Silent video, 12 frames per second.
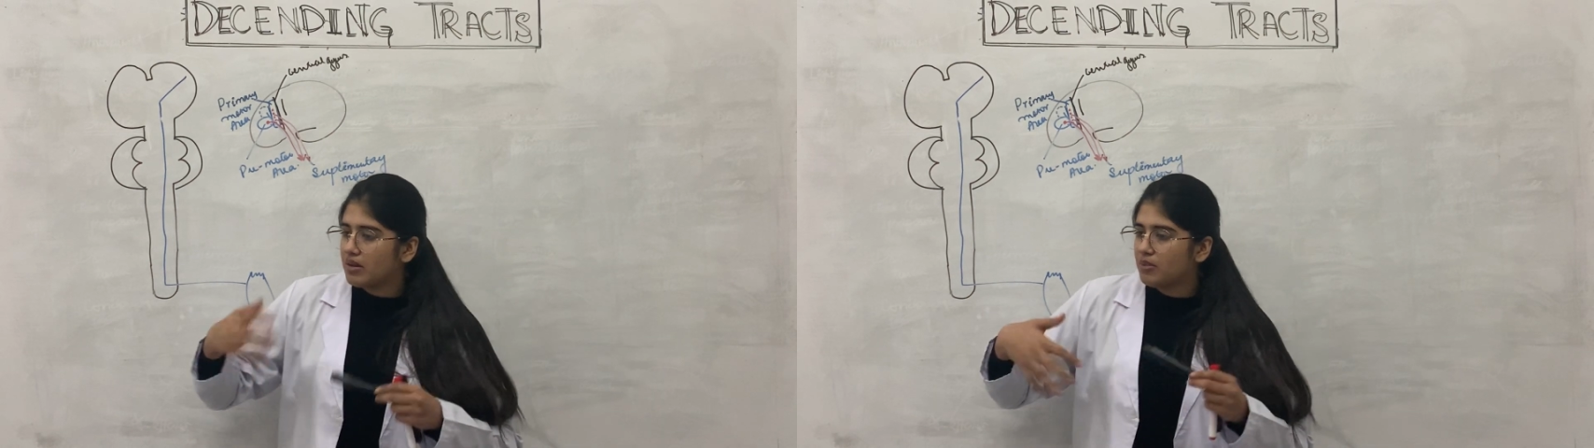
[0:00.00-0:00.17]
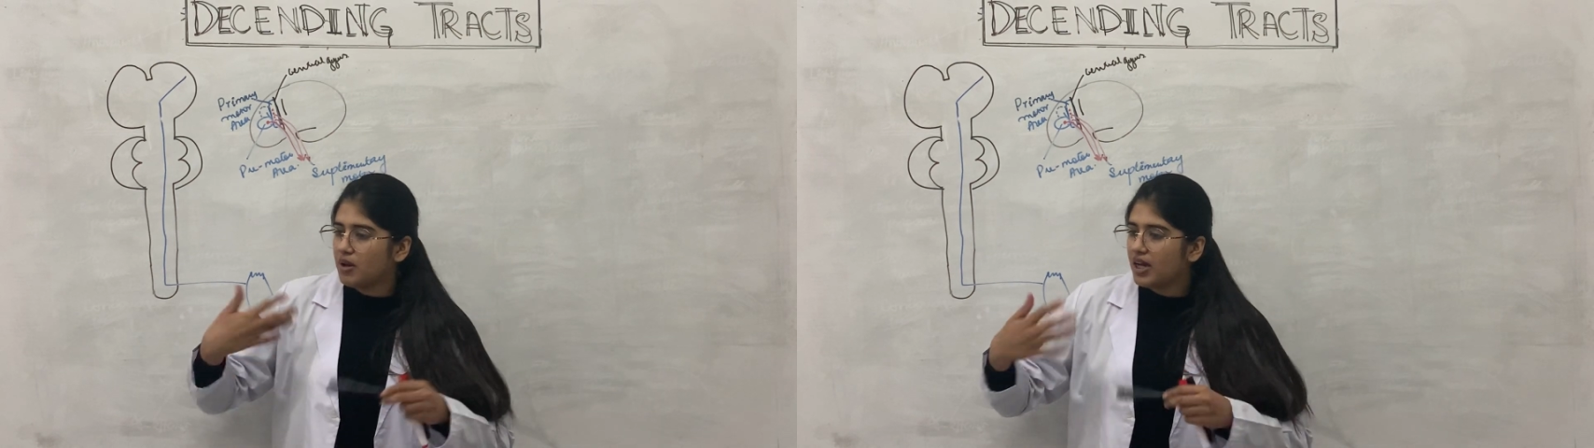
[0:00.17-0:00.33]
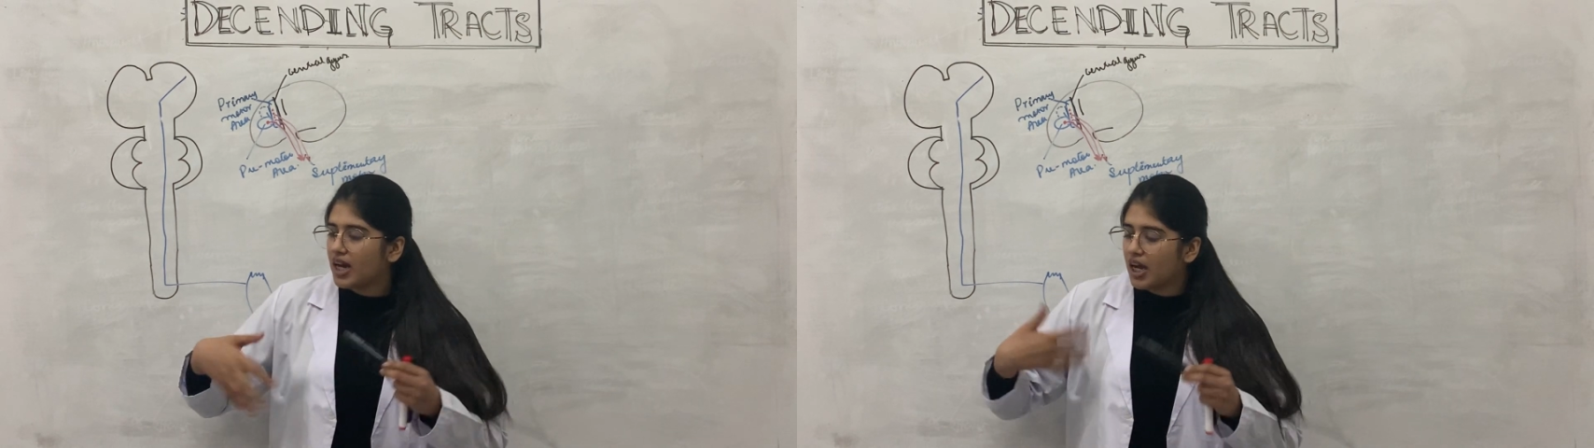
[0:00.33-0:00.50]

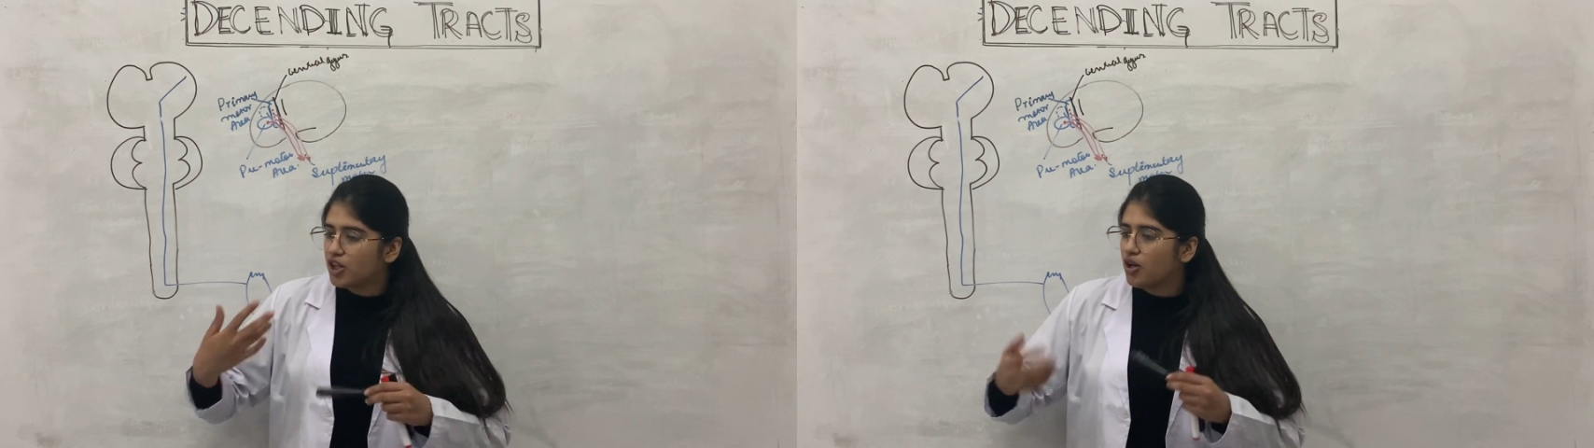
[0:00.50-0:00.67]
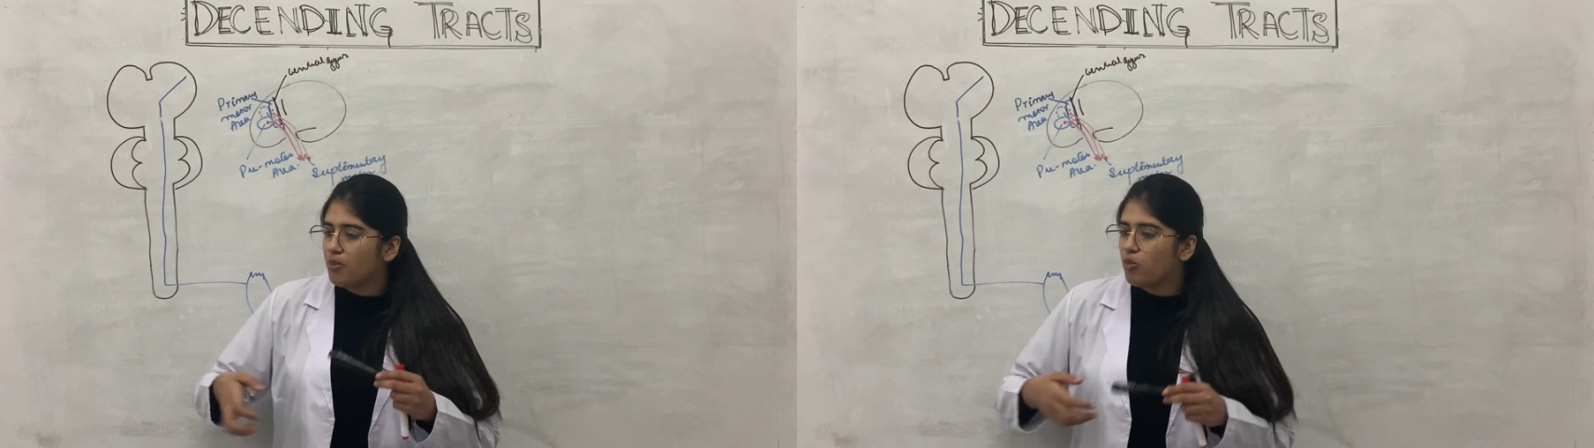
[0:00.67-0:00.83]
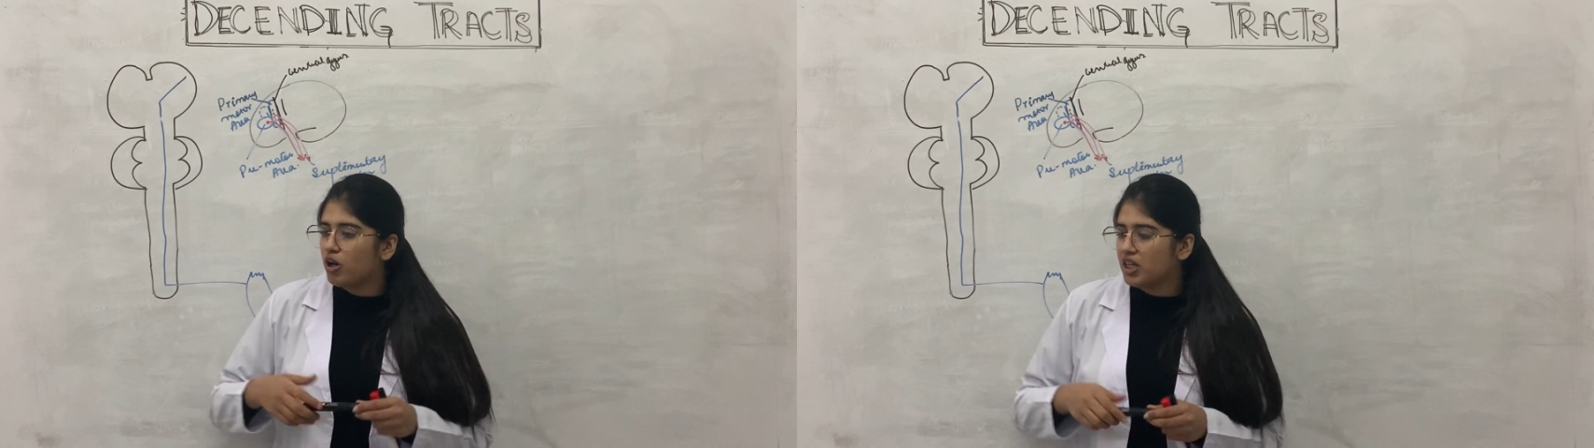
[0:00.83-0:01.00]
where are
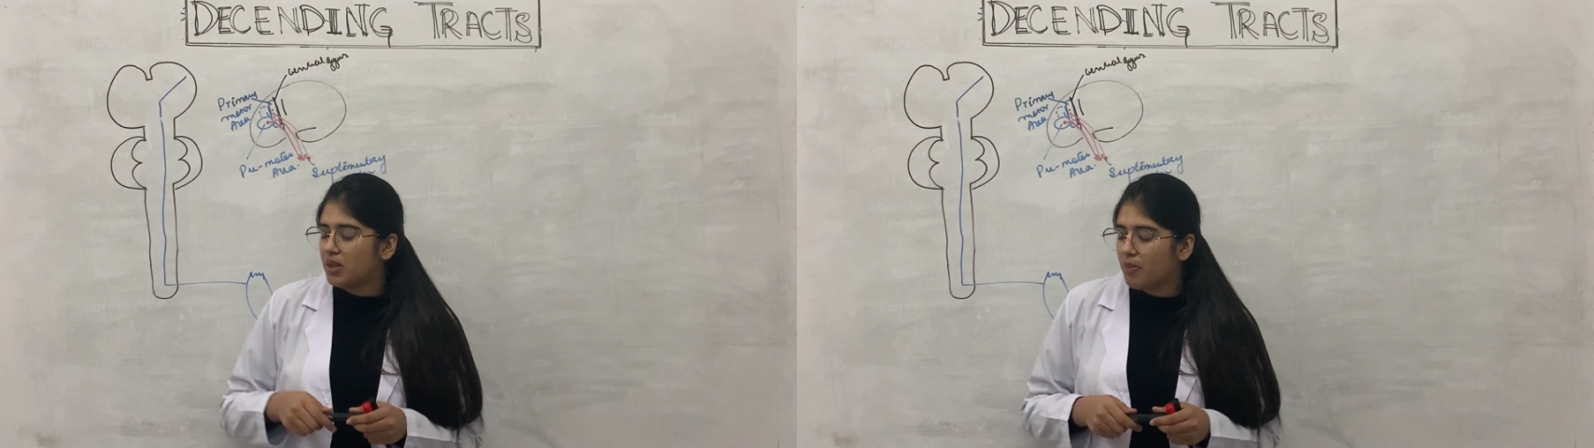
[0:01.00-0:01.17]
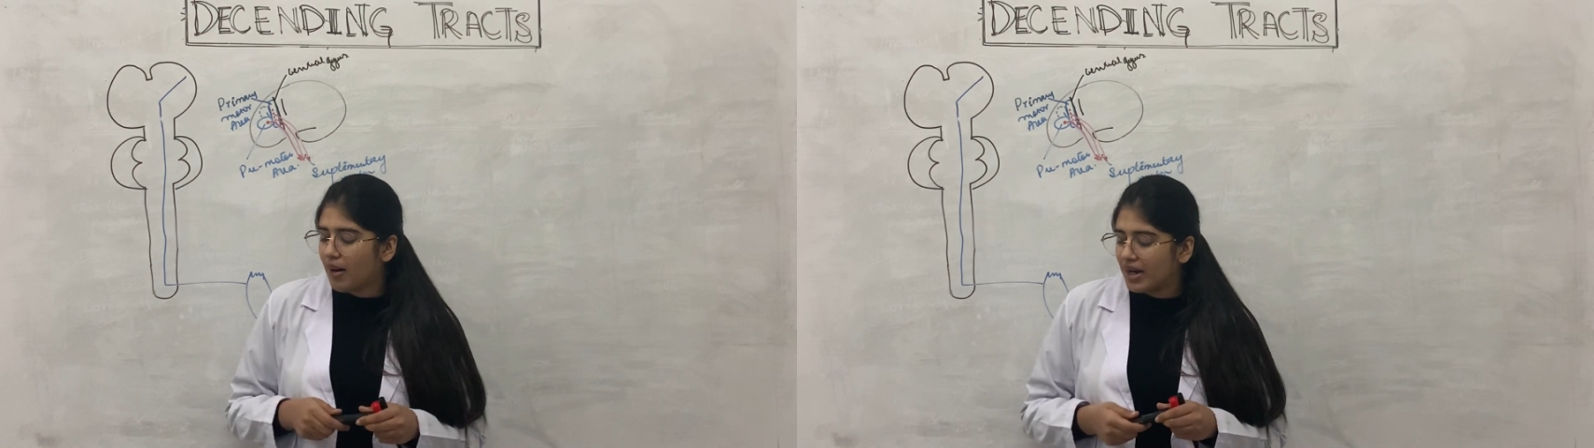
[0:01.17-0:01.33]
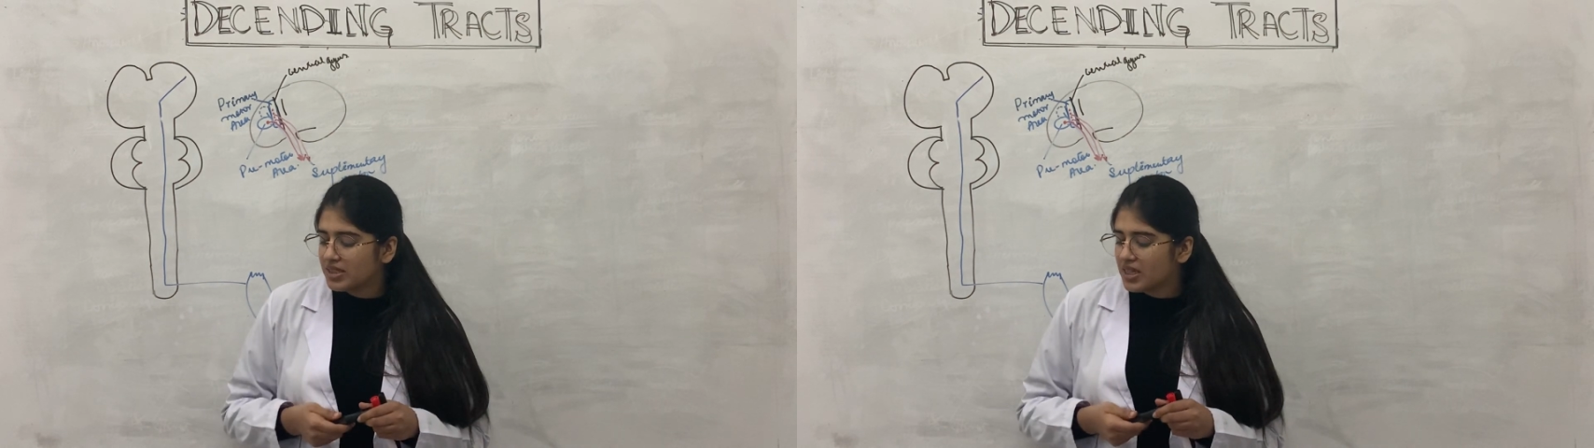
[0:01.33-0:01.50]
your body
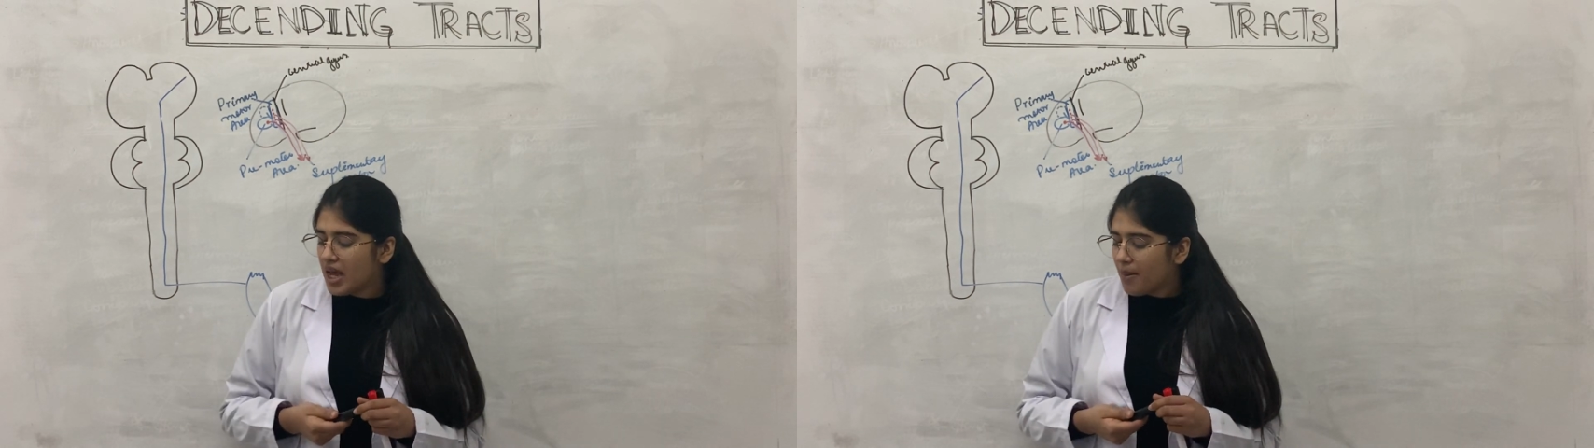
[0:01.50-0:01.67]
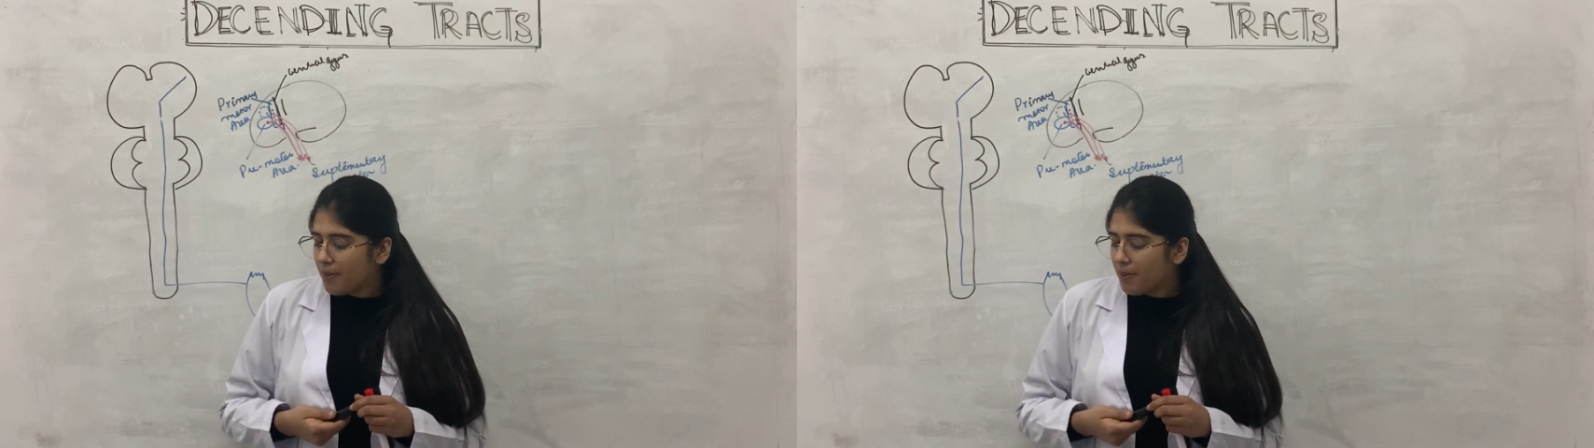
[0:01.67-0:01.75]
parts